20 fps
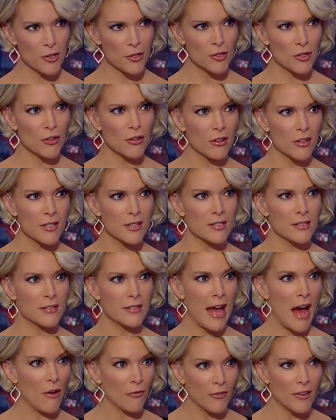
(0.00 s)
your
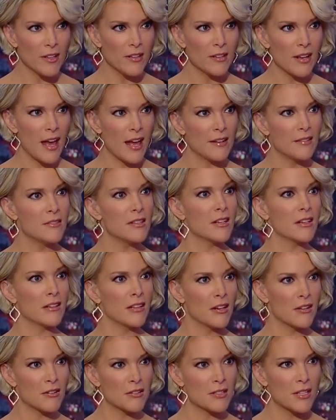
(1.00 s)
journalist outfit and
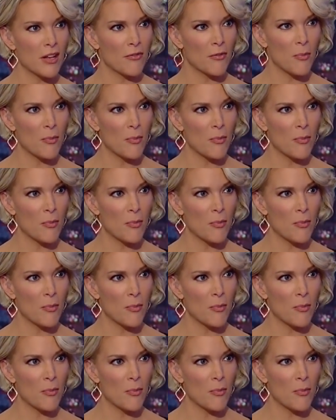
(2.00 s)
declare yourself